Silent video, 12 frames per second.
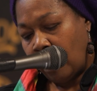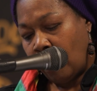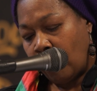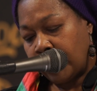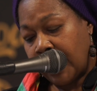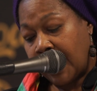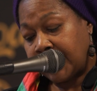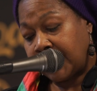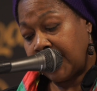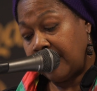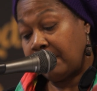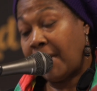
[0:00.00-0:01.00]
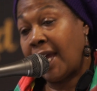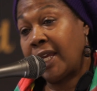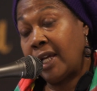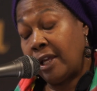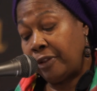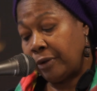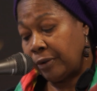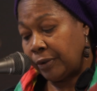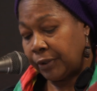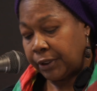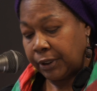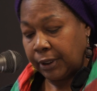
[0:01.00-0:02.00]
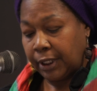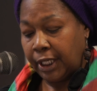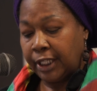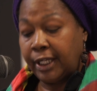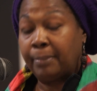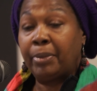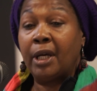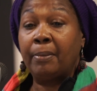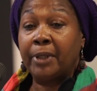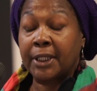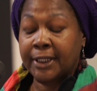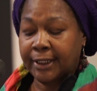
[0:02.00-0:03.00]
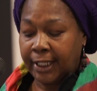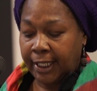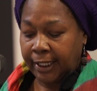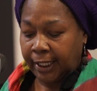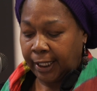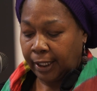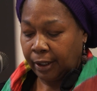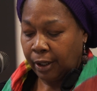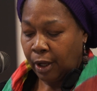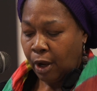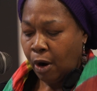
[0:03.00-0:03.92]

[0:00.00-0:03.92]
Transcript: or not seen by others in a public setting,